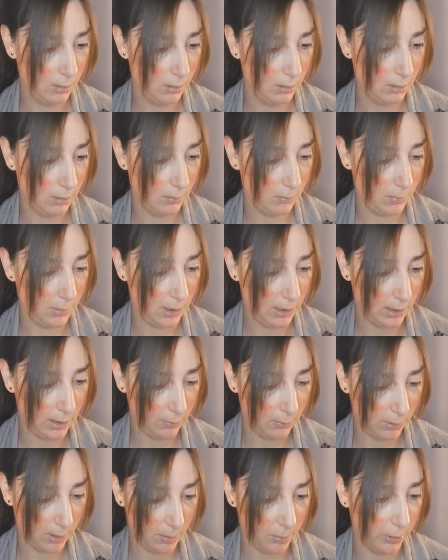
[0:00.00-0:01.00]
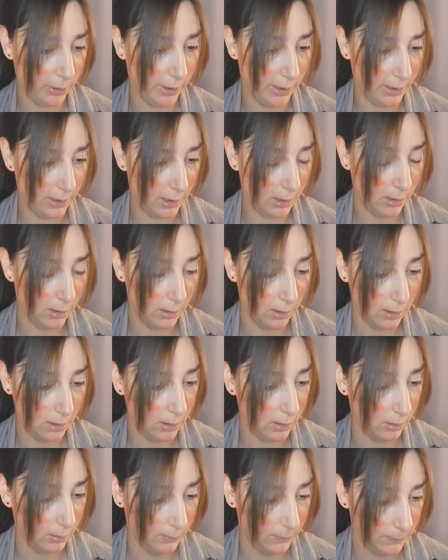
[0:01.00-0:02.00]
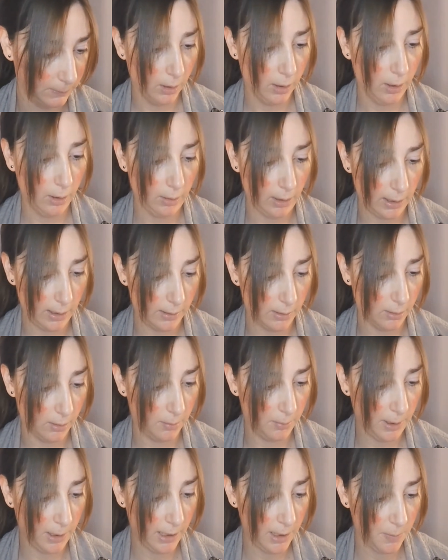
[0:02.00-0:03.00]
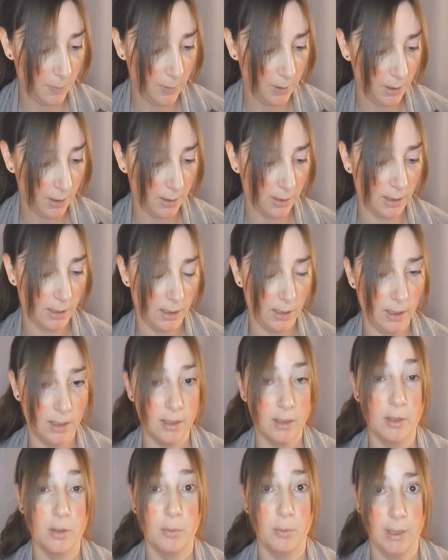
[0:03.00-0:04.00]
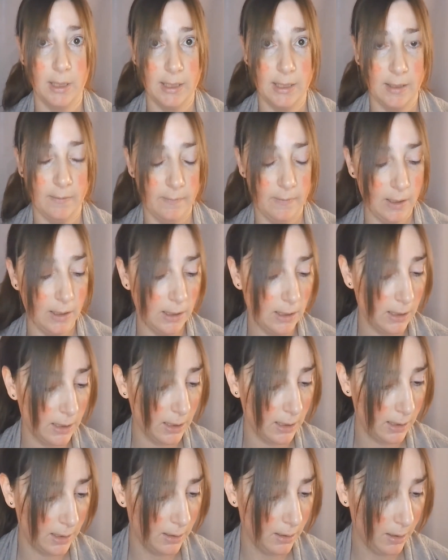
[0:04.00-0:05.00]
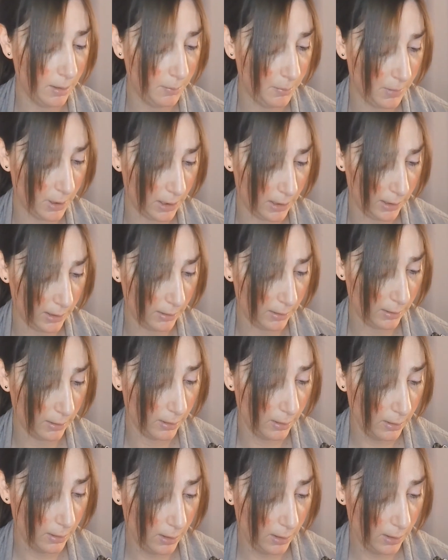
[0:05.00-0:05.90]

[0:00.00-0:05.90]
Let me see what the price is. Okay, so the base box is $27.99 a month.